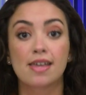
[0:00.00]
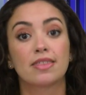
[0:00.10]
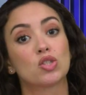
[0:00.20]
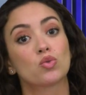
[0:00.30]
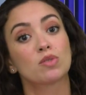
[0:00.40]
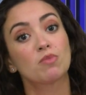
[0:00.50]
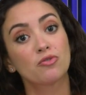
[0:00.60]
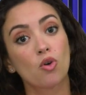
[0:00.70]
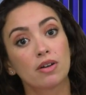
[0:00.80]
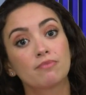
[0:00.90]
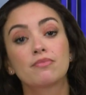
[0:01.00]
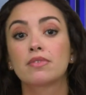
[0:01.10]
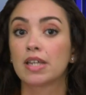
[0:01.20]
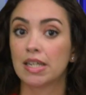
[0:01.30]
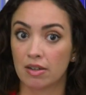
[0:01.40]
This was before
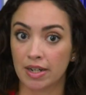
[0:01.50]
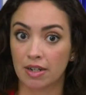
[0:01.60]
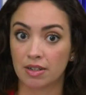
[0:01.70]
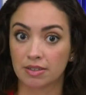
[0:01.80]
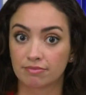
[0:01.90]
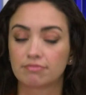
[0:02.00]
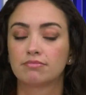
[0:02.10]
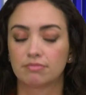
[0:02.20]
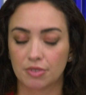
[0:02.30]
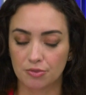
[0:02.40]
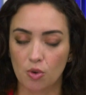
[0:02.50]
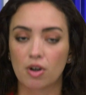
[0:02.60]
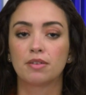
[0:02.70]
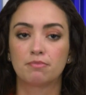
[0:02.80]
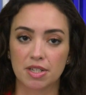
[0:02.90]
the Elon era,
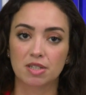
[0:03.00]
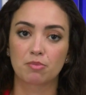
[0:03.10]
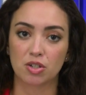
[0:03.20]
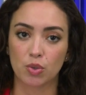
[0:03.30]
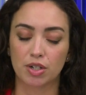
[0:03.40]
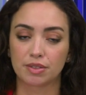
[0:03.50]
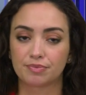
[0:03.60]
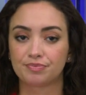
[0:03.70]
before Musk bought Twitter.